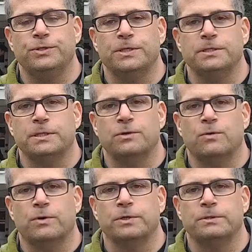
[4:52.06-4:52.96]
uses in
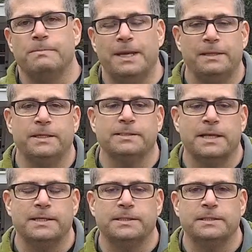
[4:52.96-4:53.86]
order to make these
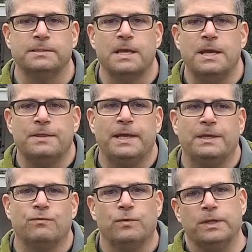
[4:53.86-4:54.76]
lenses. They
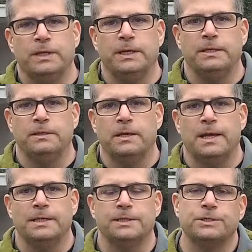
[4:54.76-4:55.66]
can really
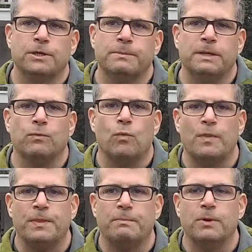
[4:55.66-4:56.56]
uh, determine
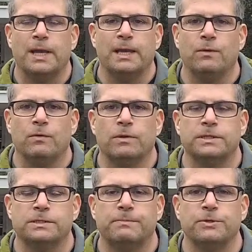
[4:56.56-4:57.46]
what the bokeh
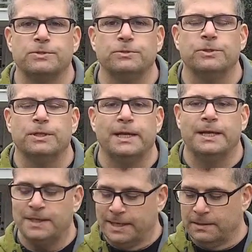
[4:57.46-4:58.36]
is supposed to look
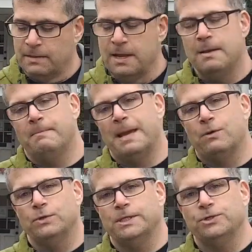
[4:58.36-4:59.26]
like and they can
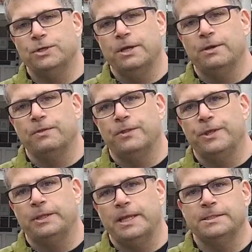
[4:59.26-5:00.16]
backwards engineer
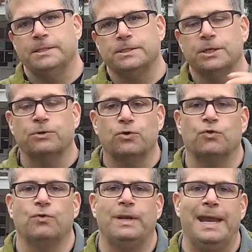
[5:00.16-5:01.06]
the lenses to
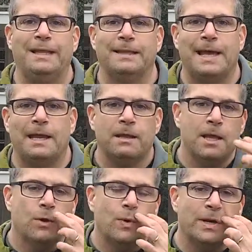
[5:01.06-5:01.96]
create that.
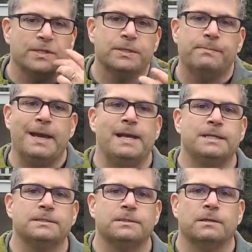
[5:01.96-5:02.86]
Whereas in the
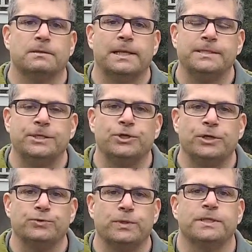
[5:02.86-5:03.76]
past, lens
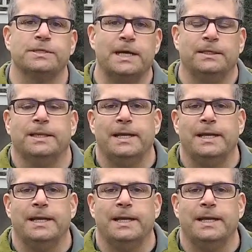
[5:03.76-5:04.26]
engineers would design a